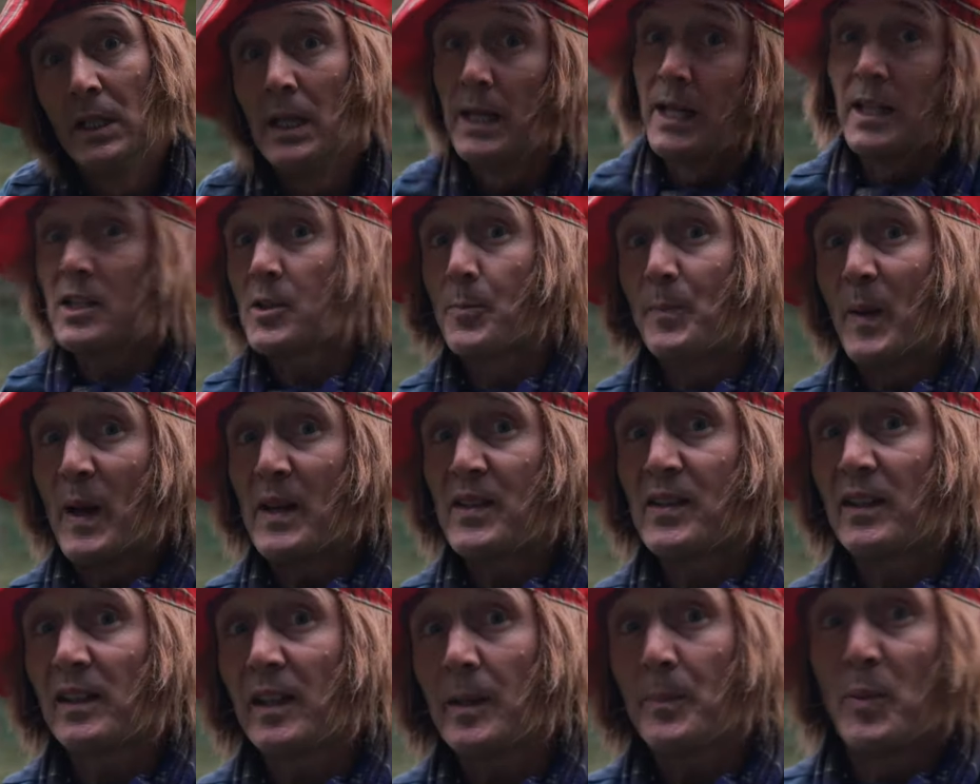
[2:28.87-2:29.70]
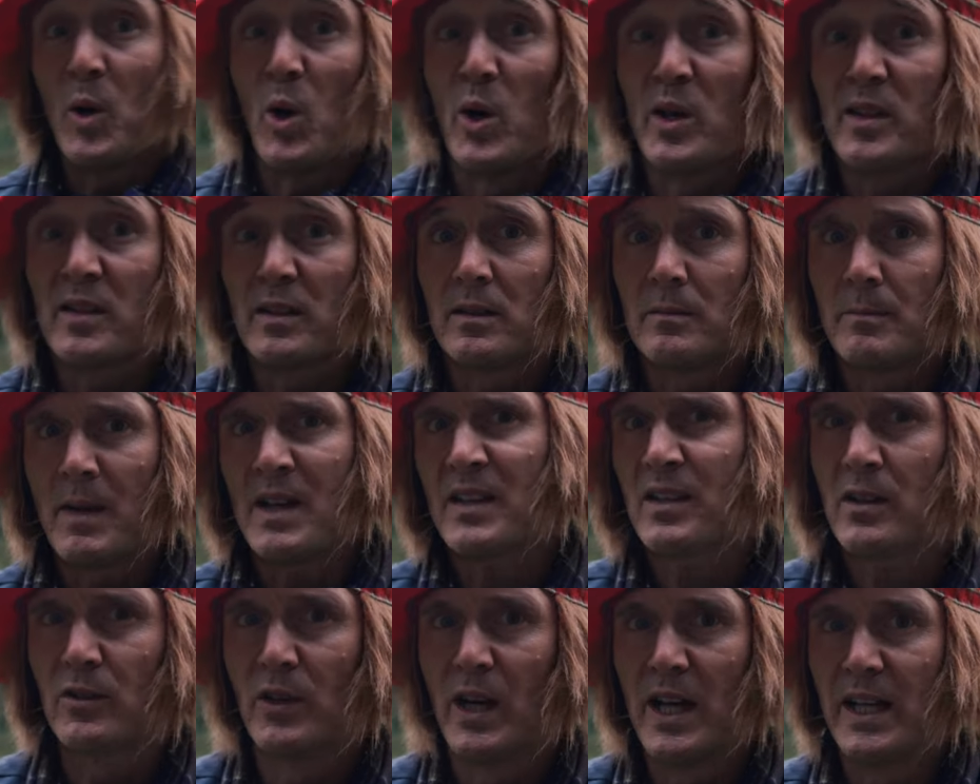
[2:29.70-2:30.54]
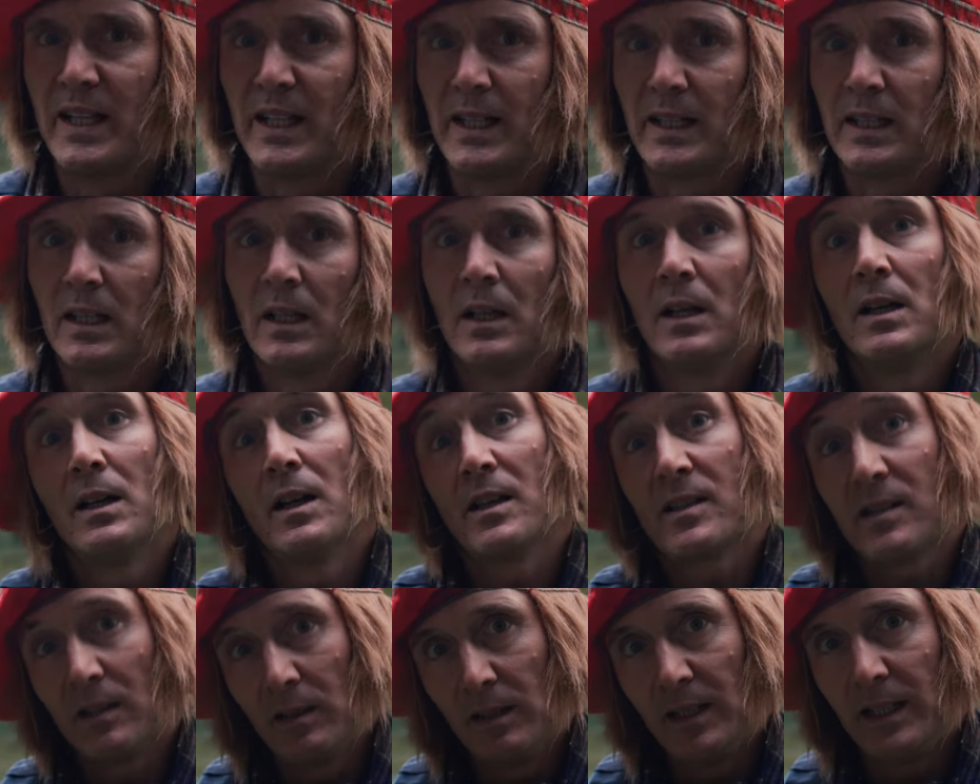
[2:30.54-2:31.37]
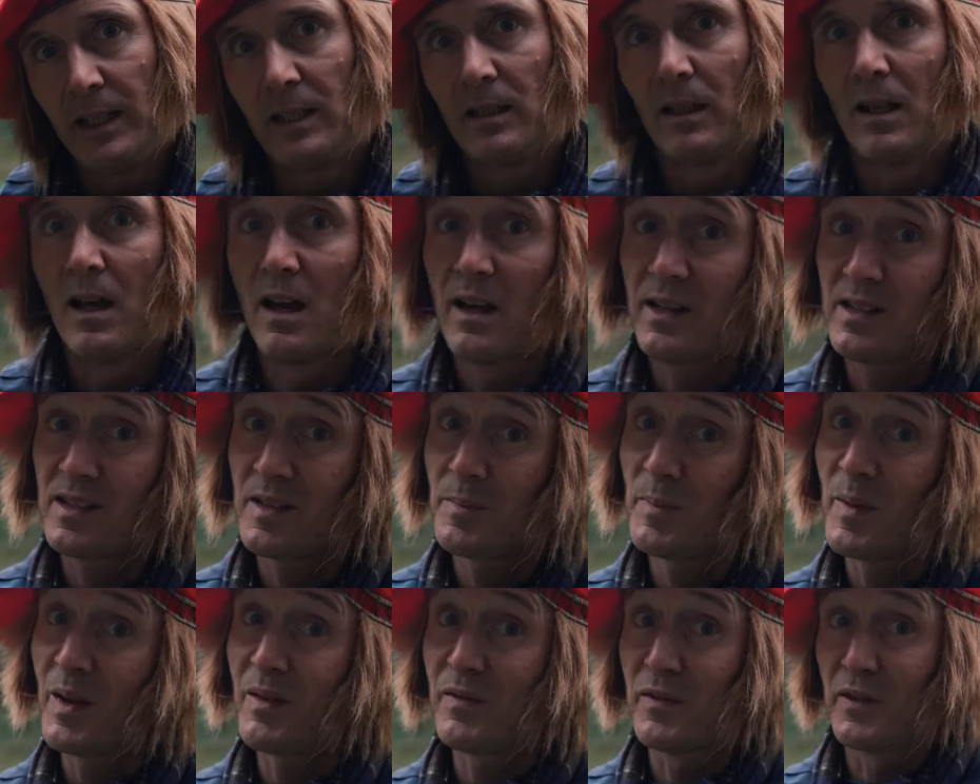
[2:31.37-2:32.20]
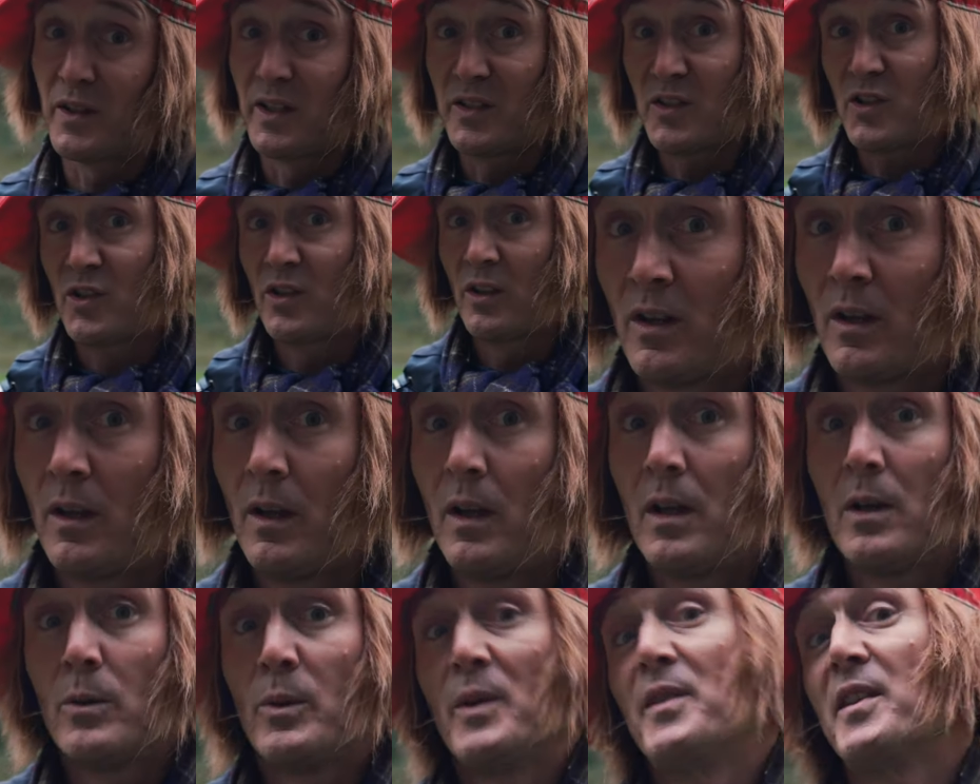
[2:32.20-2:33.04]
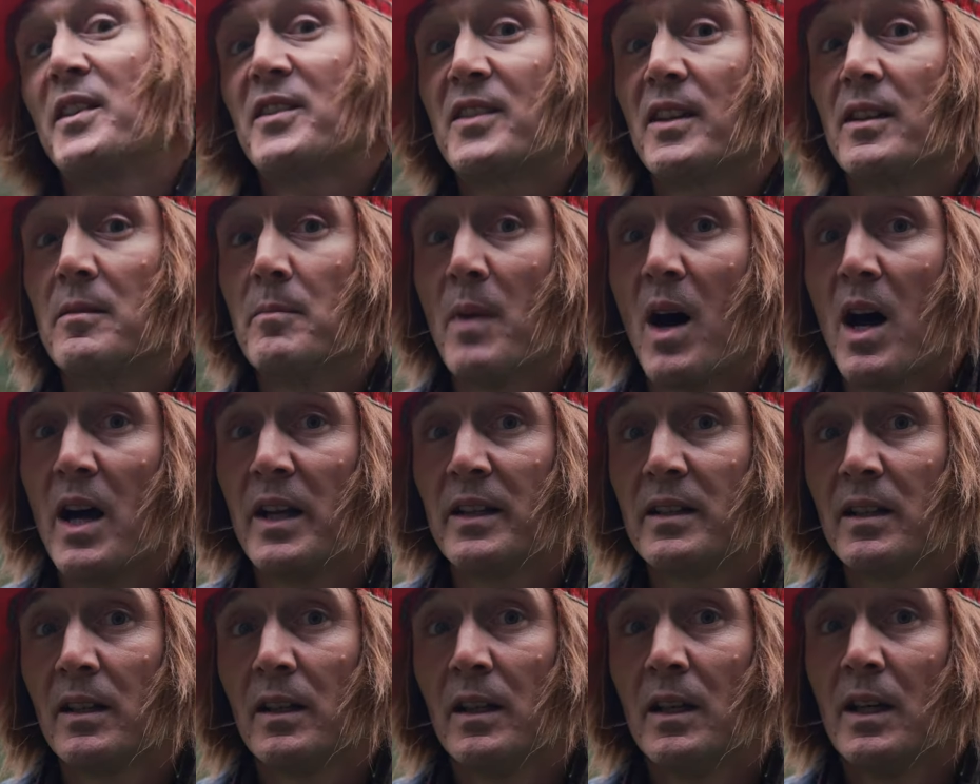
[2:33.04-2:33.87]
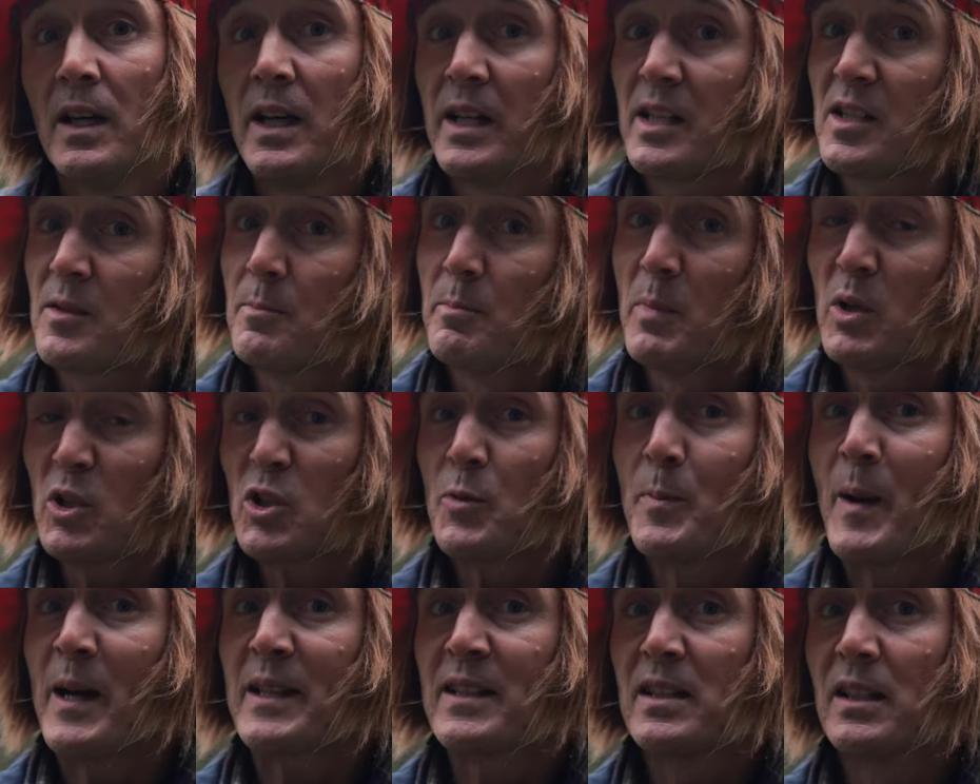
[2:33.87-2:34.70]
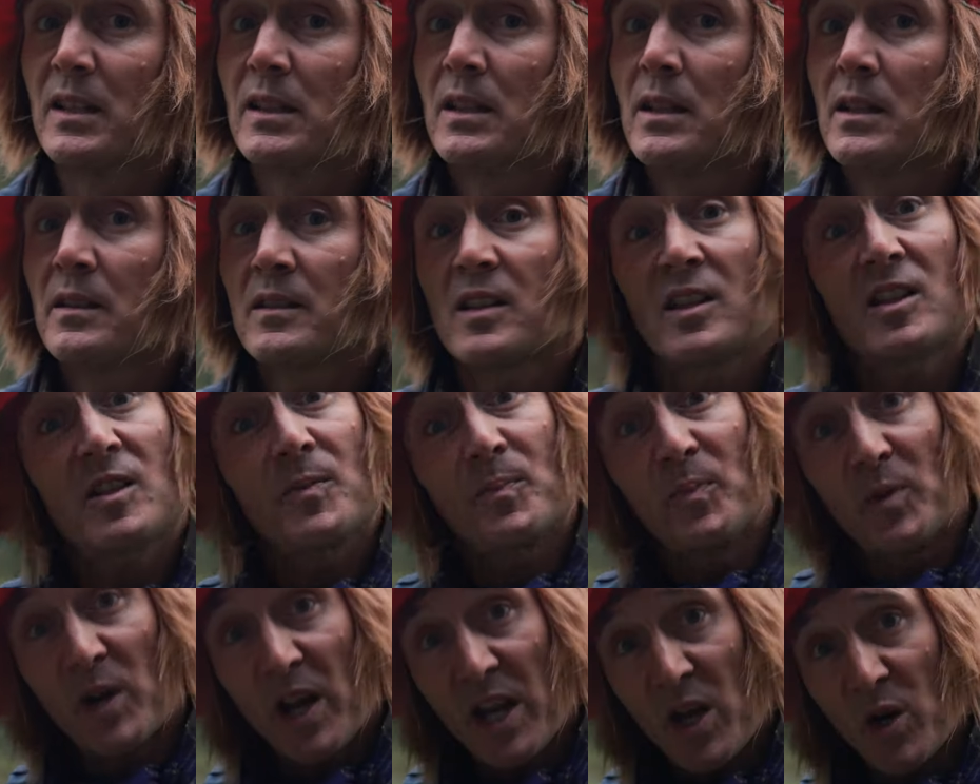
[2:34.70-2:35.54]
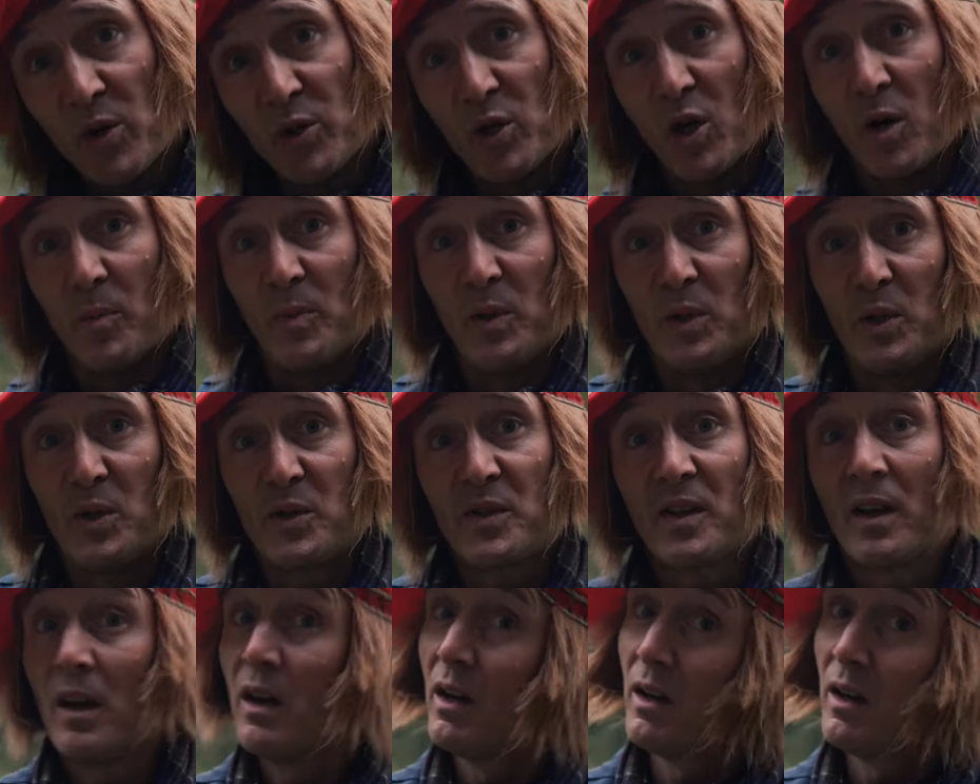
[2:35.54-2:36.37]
It's basically poison masquerading as a legalised beverage. With this in mind, it's much better to spray on your booze